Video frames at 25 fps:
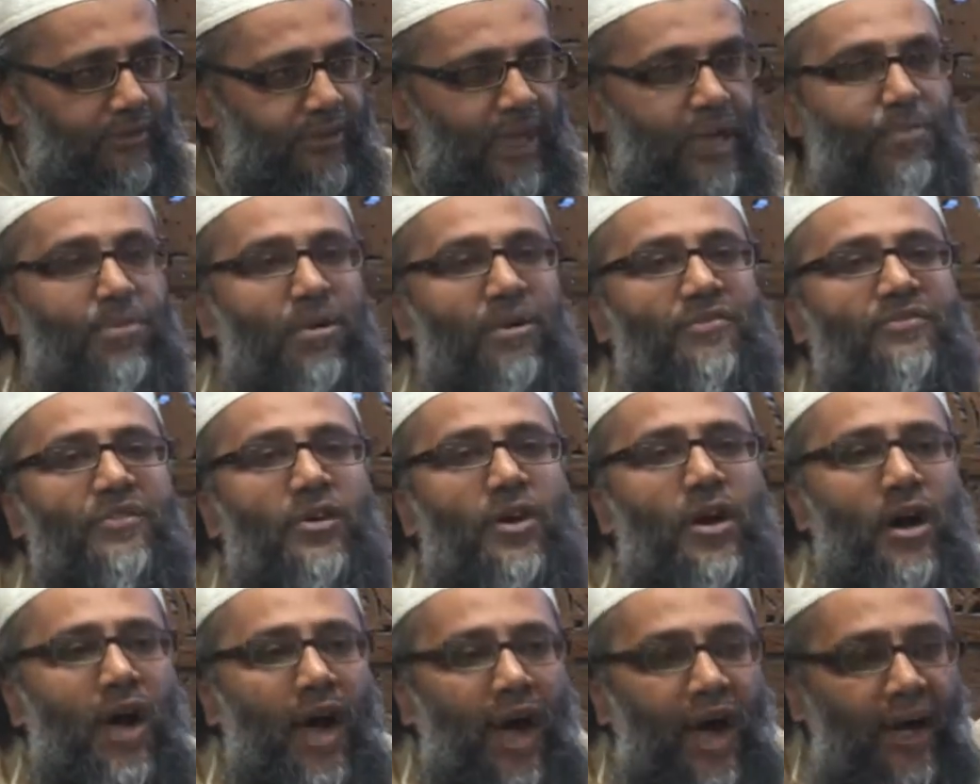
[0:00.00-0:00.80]
They
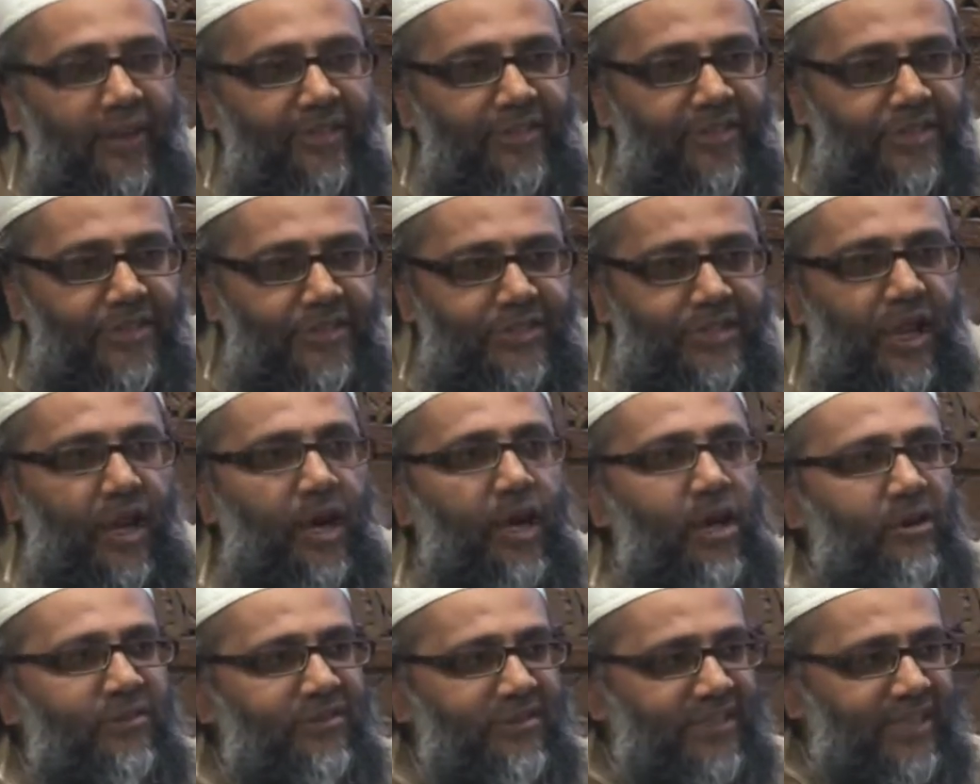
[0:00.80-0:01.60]
prefer others
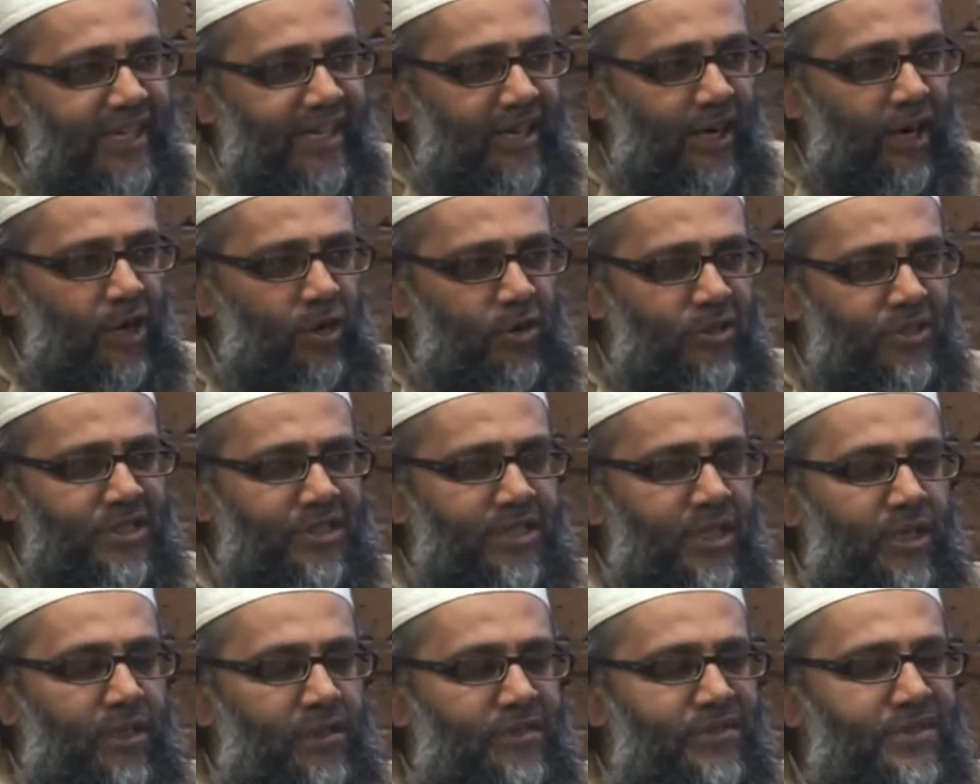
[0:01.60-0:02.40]
over their own
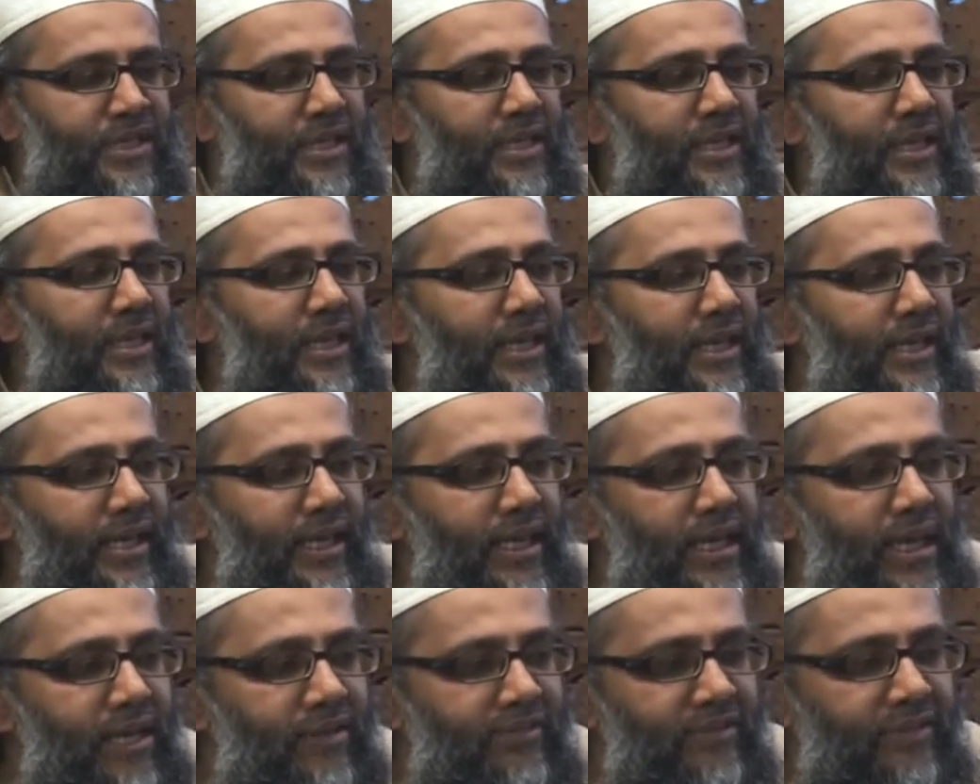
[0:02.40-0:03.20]
selves,
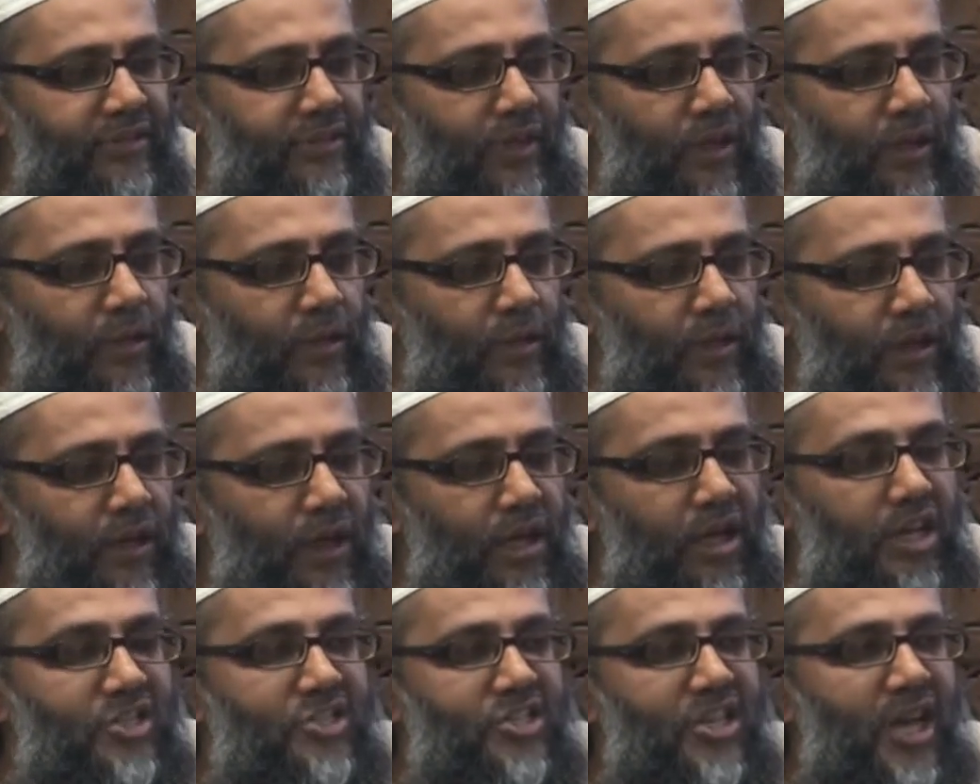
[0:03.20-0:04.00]
even though
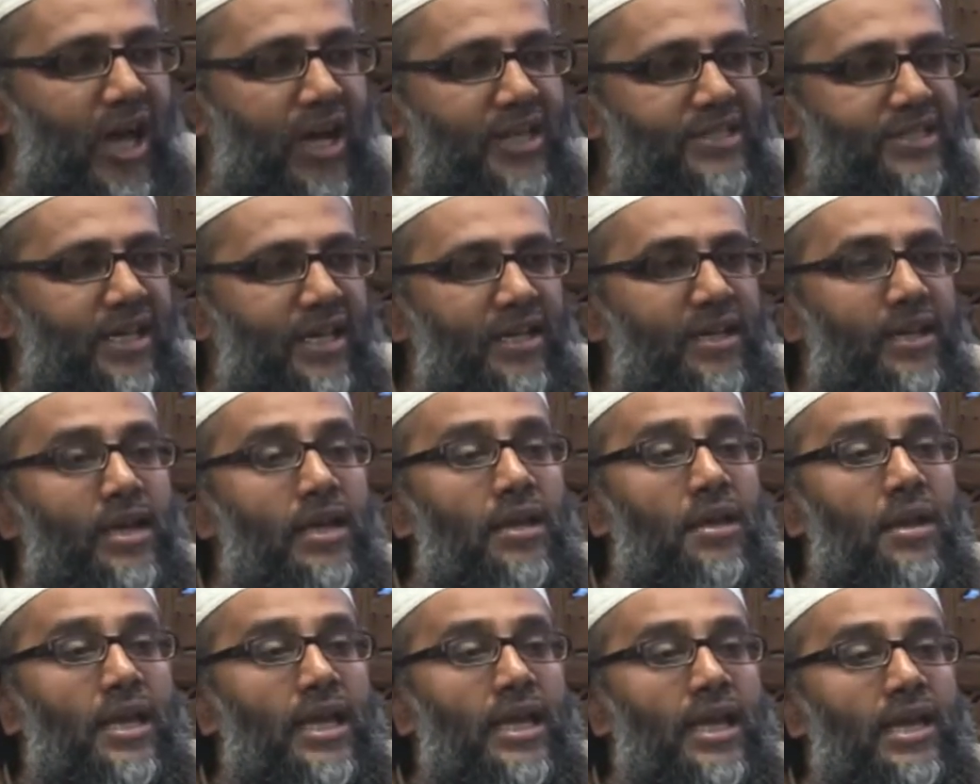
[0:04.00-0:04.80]
khasasa,
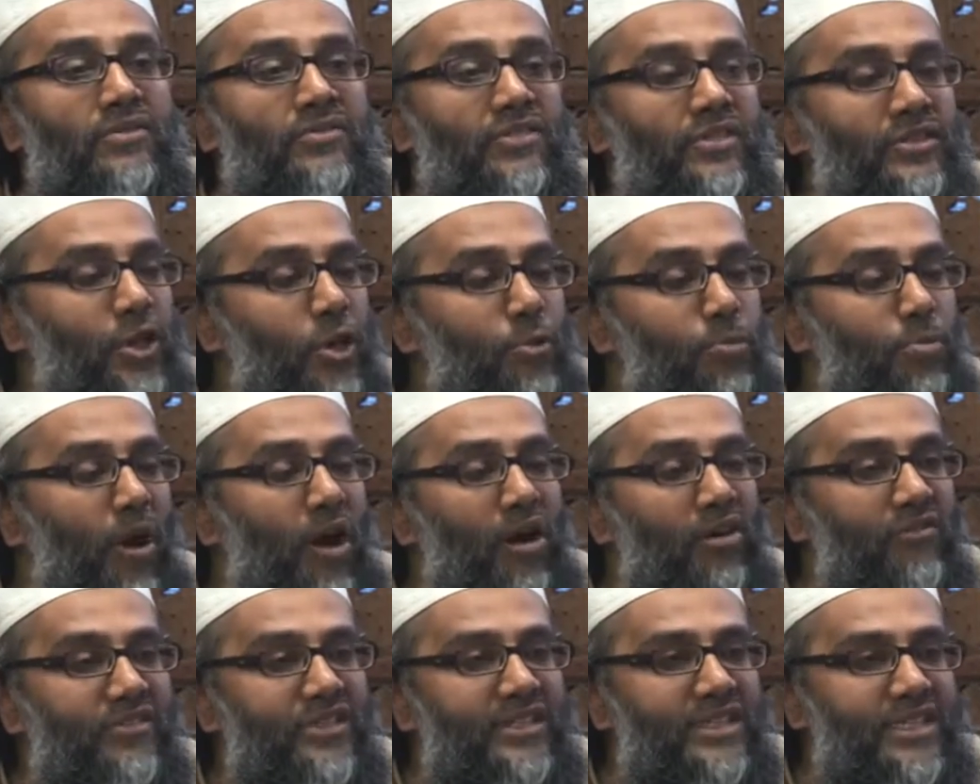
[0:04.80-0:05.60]
even though
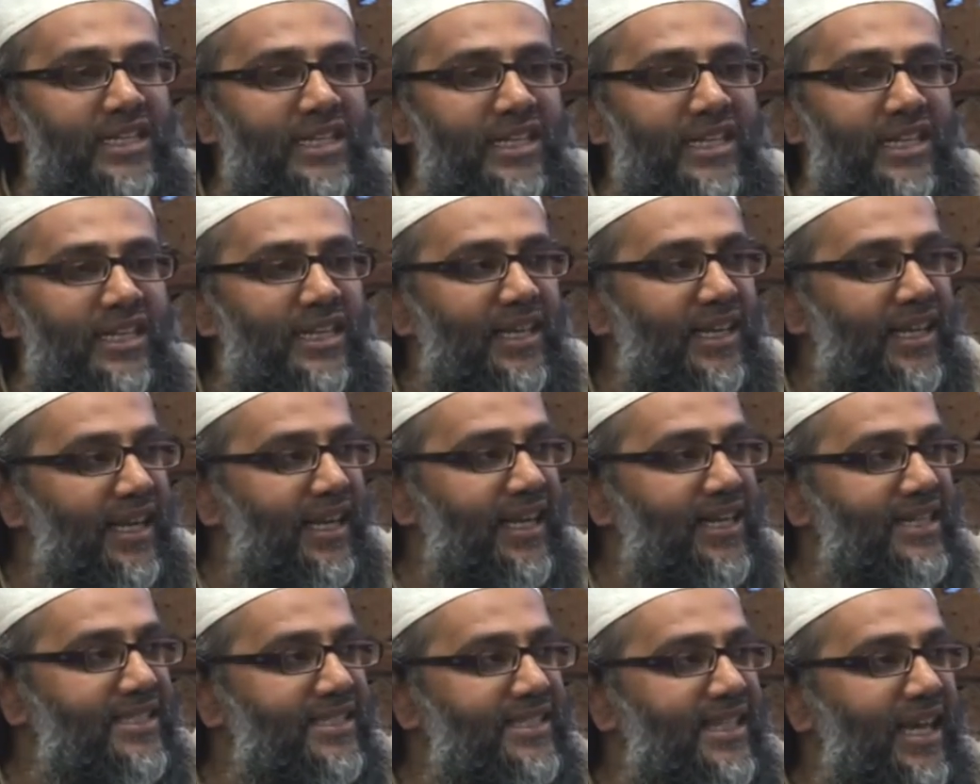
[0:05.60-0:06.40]
poverty
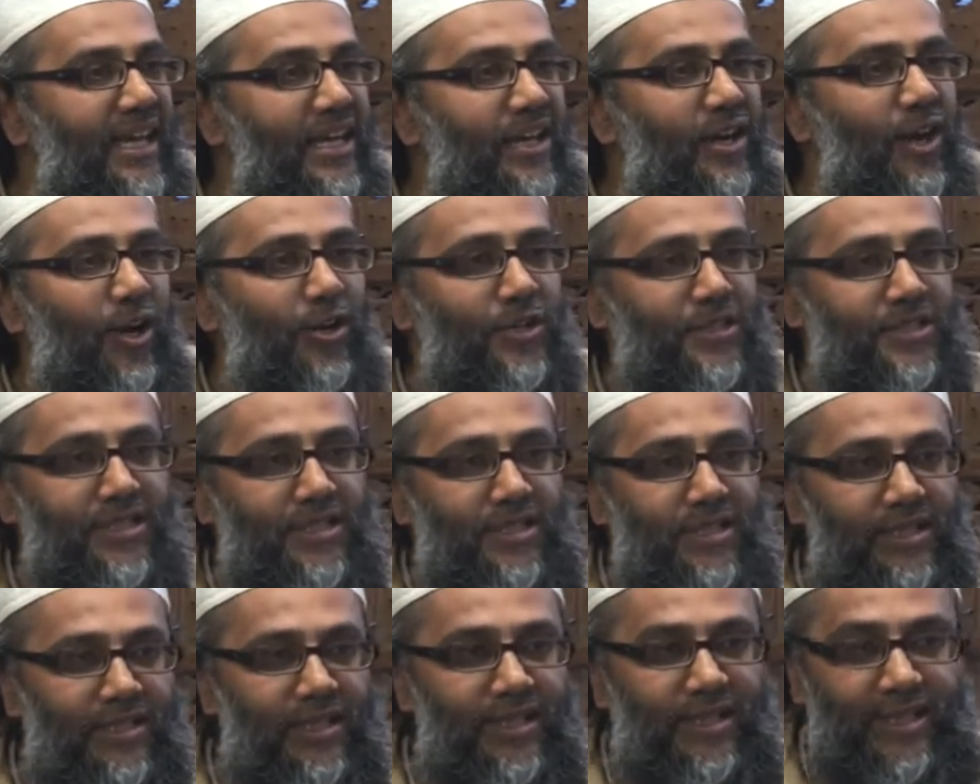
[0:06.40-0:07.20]
is their lot.